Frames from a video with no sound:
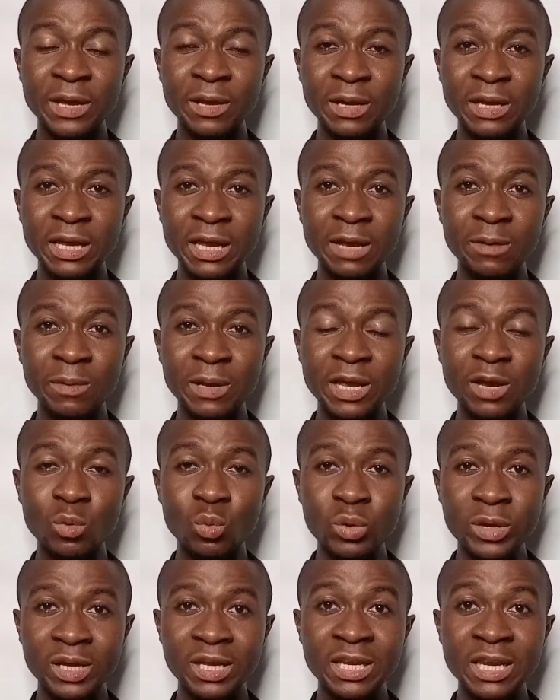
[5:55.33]
a, a, a
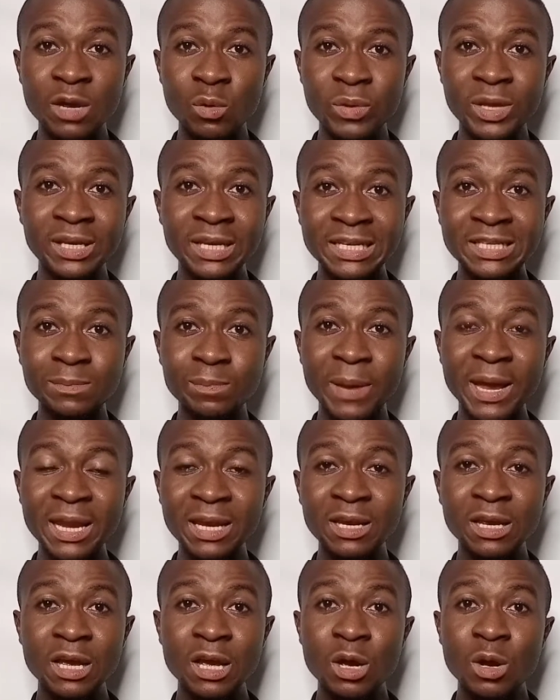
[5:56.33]
week in a week they
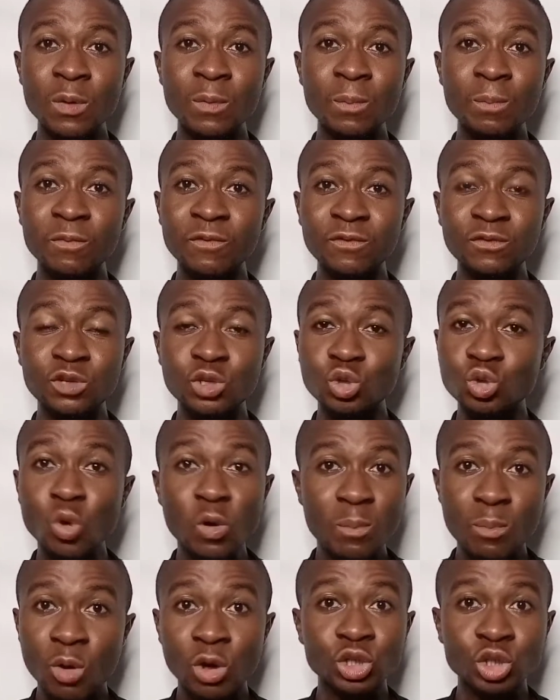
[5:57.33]
spent
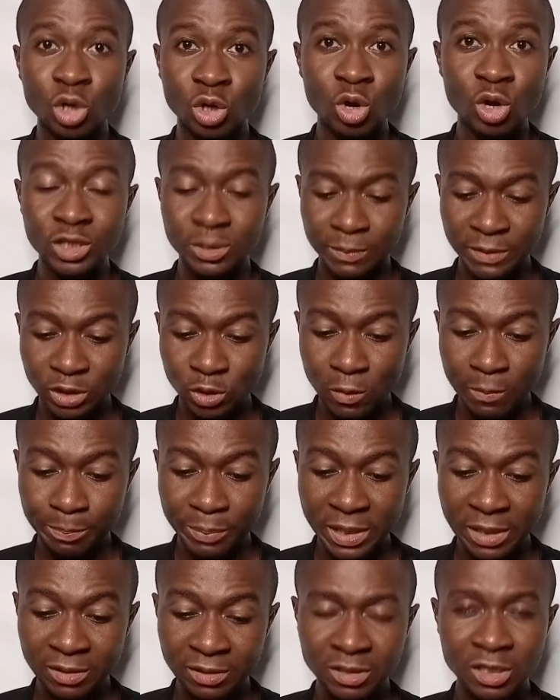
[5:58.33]
so much on hospital
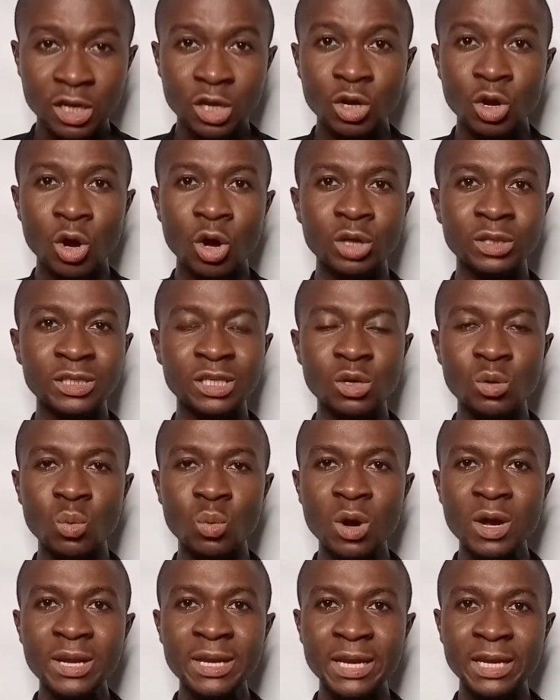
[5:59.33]
bills until
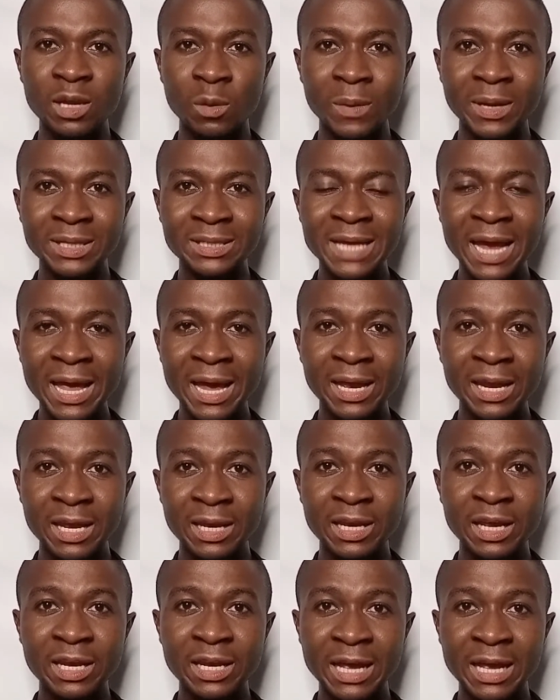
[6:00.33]
one day they were tired
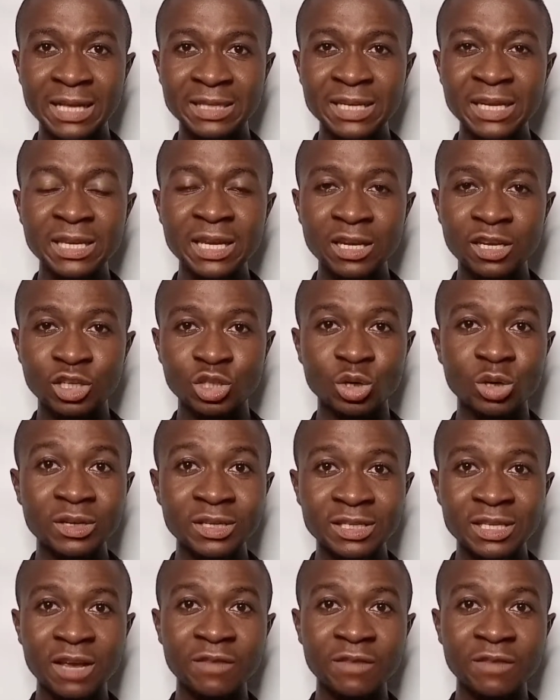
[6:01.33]
and then they attended a church